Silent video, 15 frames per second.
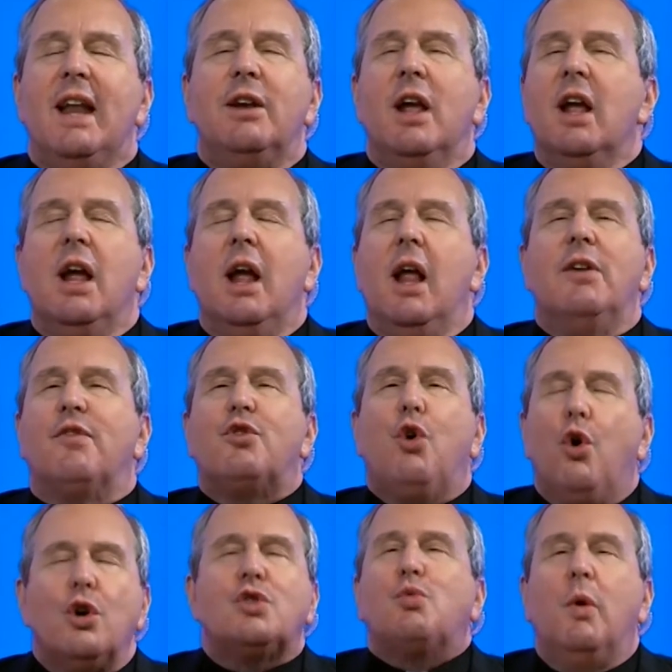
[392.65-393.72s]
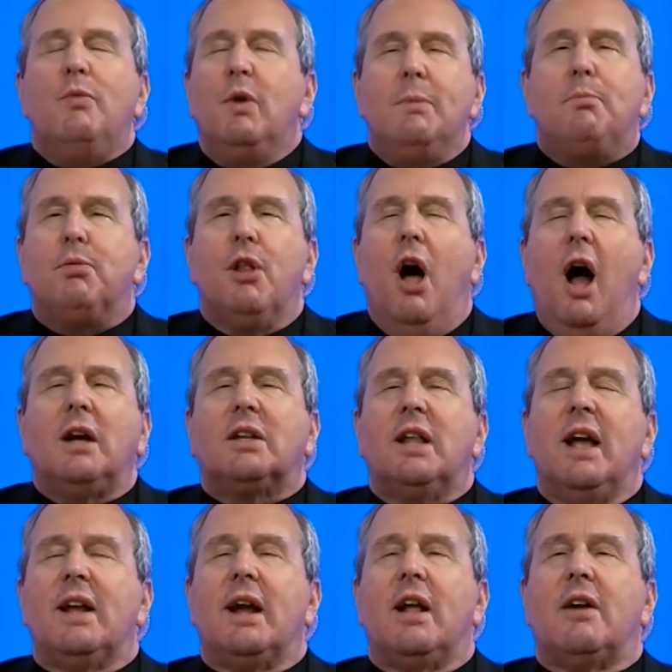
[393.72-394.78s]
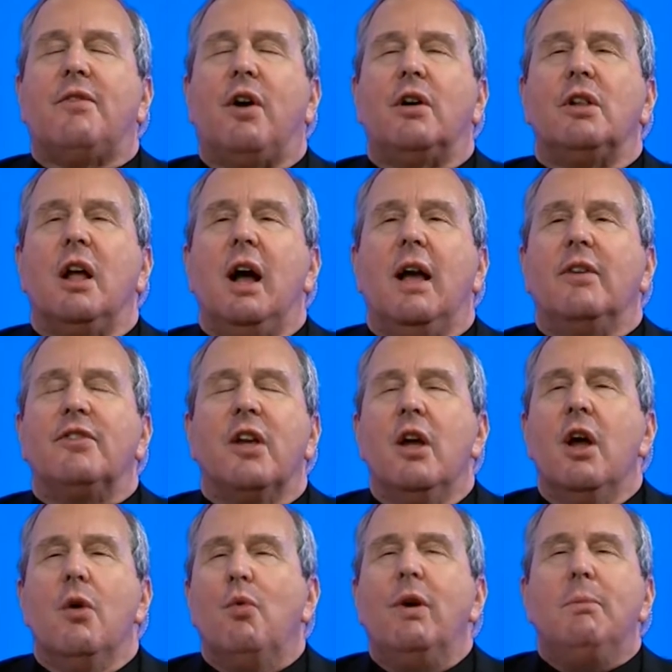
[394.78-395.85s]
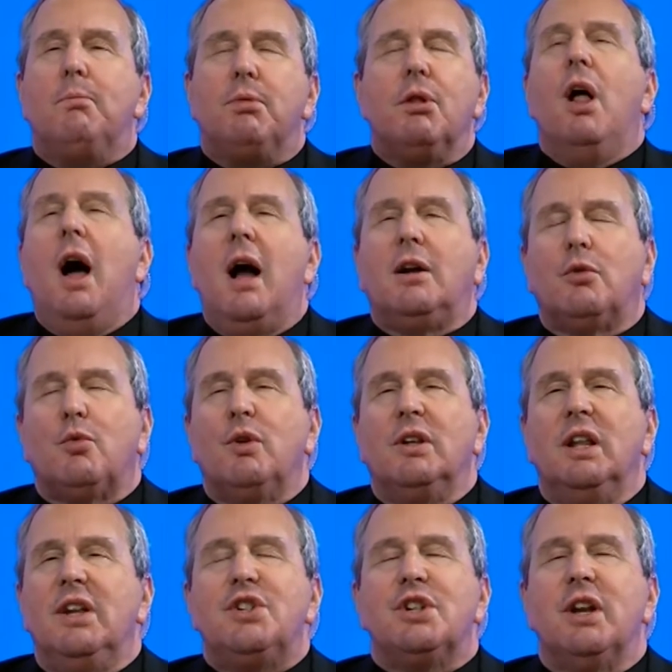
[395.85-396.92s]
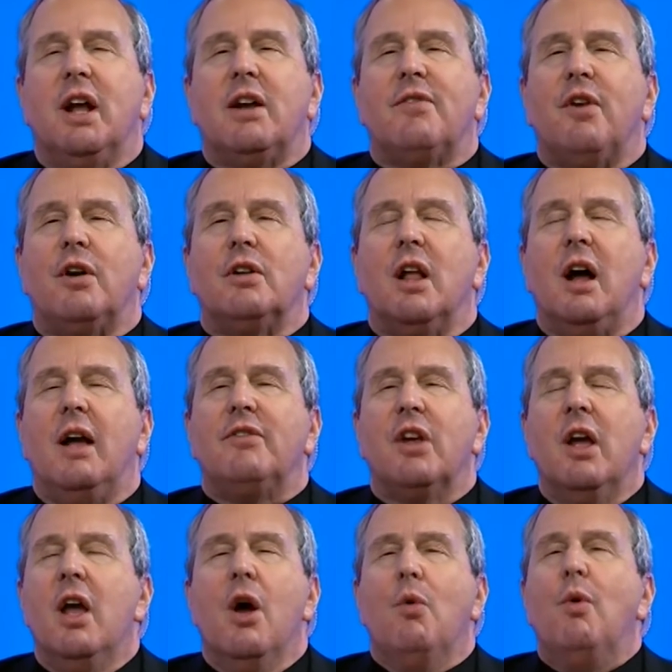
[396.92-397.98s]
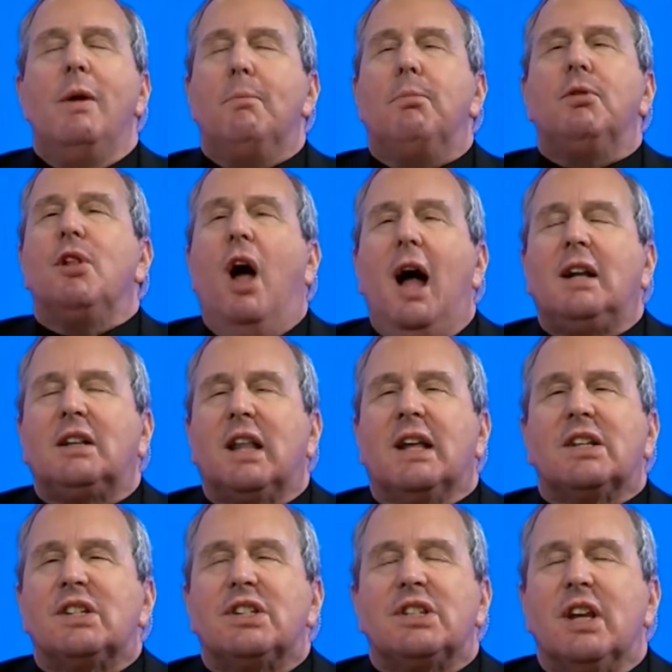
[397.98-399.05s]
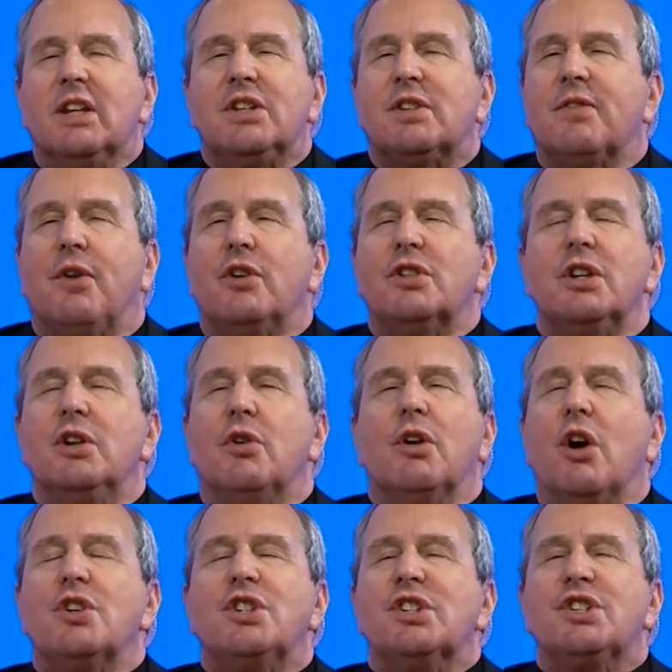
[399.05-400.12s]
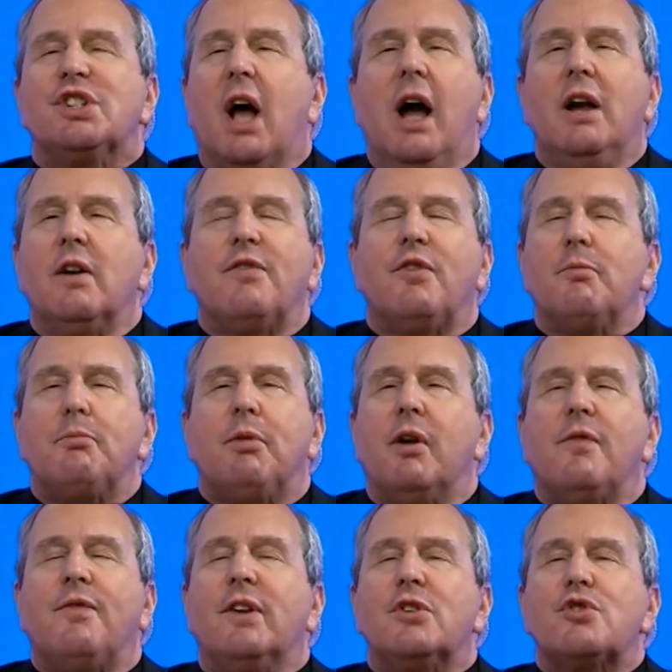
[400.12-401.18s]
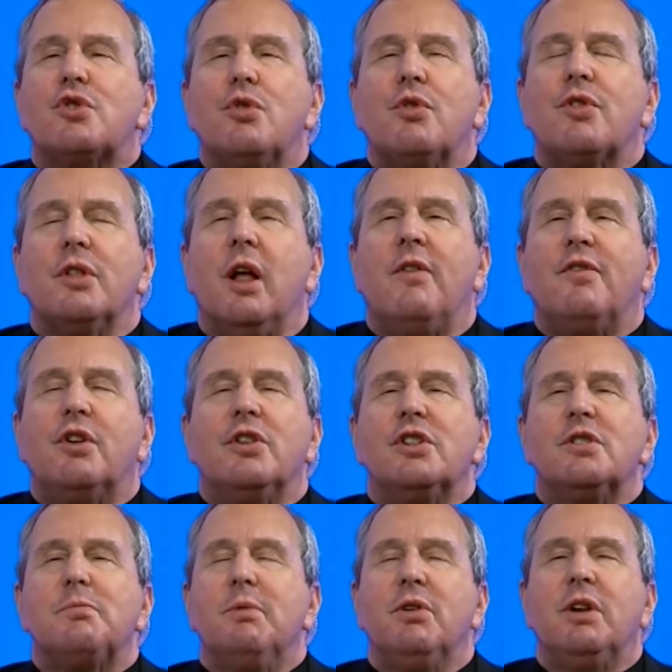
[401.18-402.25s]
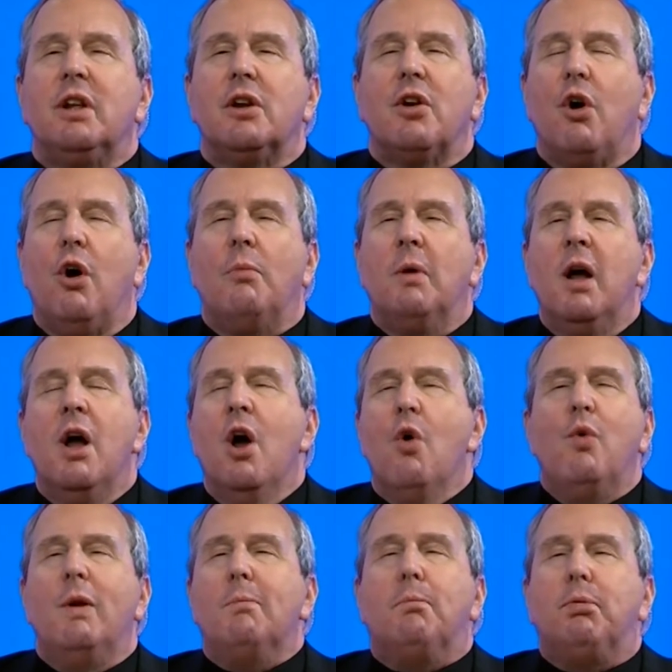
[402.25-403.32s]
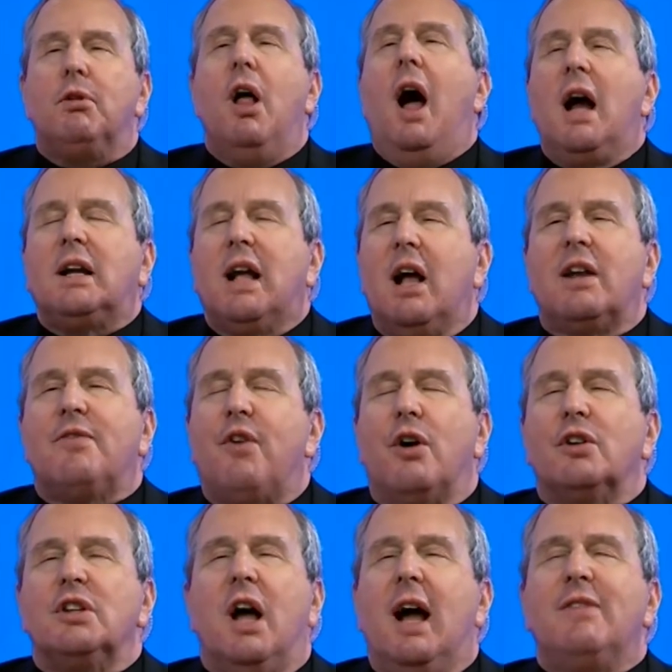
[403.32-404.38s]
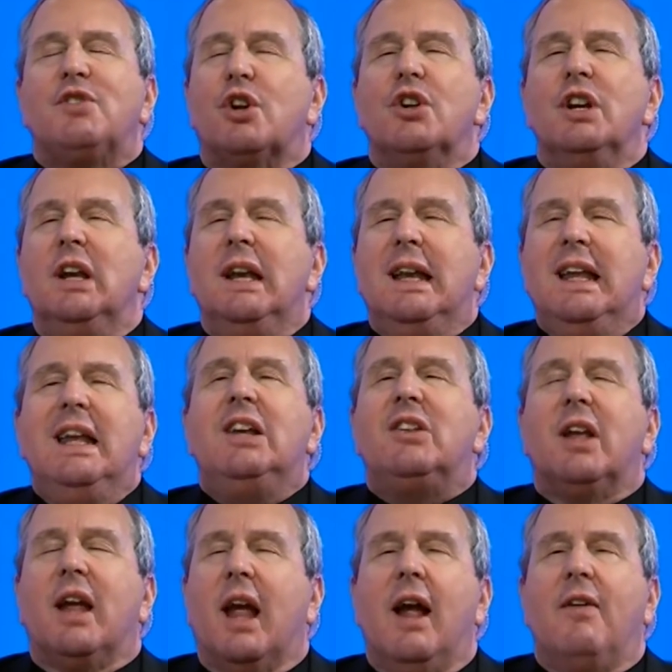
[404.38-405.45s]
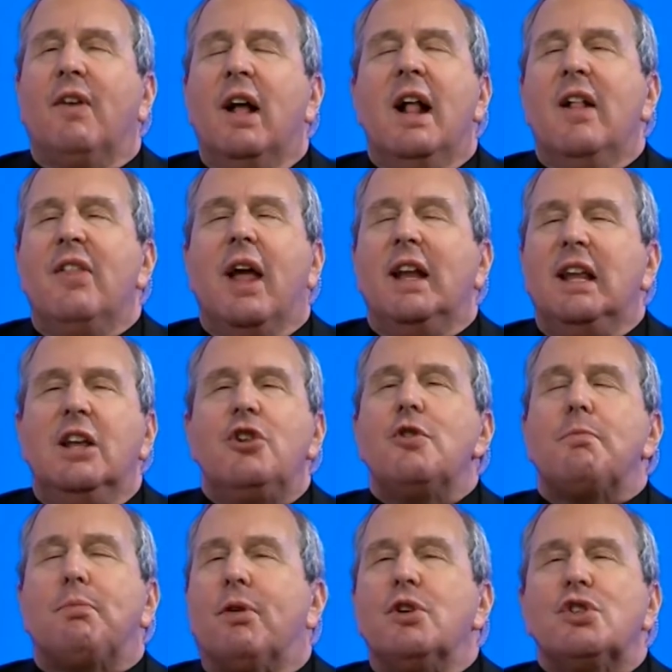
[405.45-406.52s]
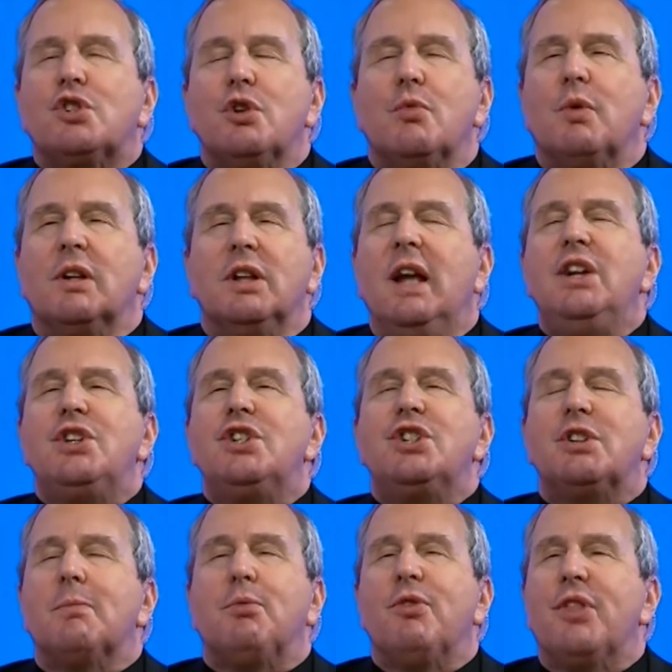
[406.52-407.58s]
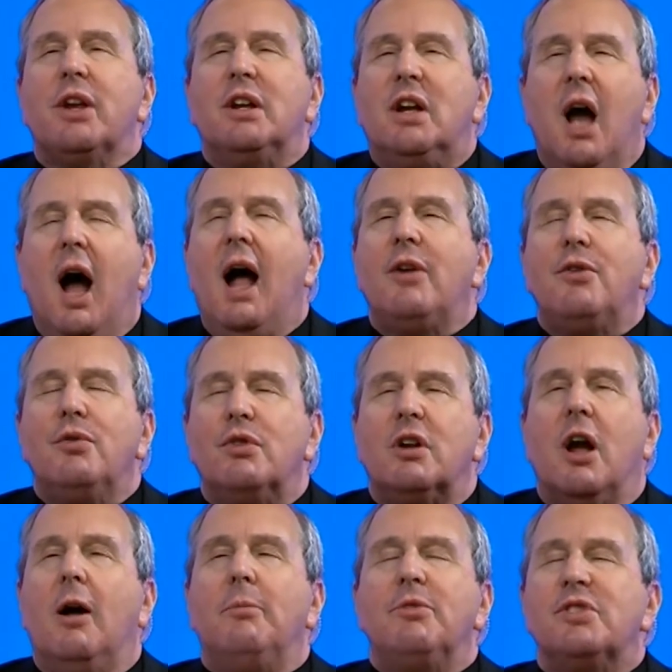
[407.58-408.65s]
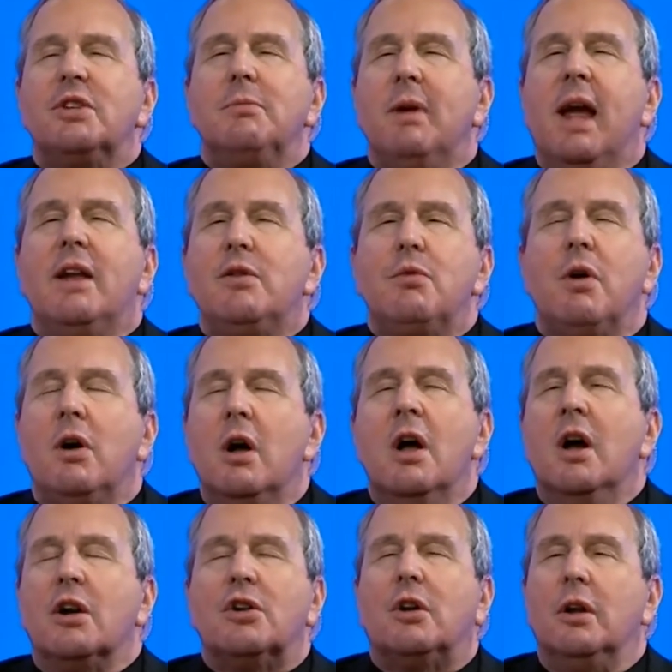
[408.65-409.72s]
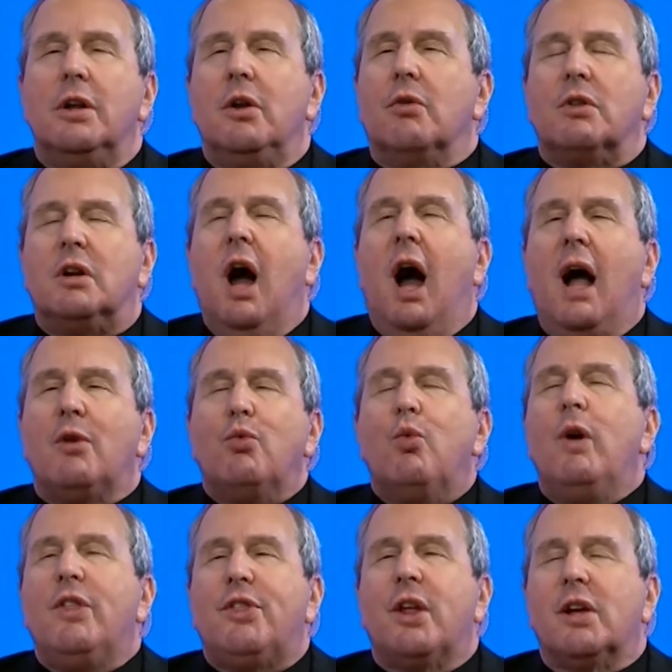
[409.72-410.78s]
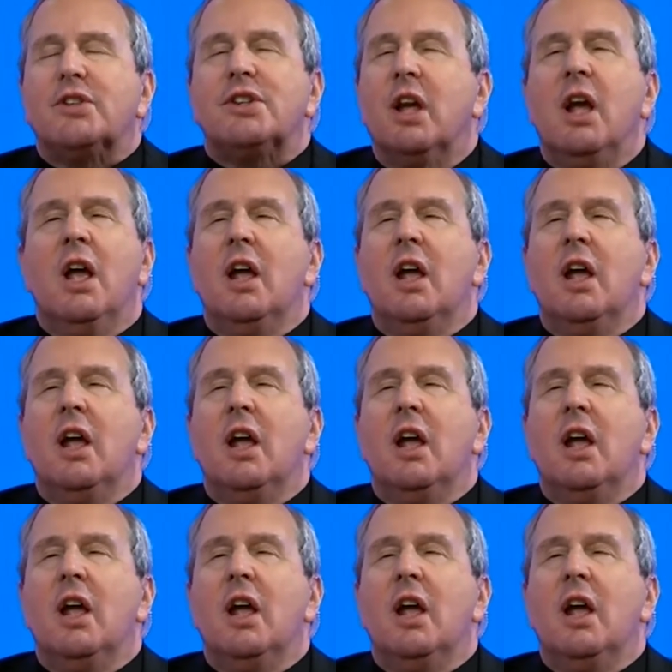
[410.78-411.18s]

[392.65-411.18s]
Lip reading: And of course, when we block that out of our lives, we block religion out of our lives, we block that sense of our, you know, our desire for perfect truth, love, goodness, beauty, and home, we block out of our lives our need to have that interpersonal relationship with the God who comes, Emmanuel, you know, God with us.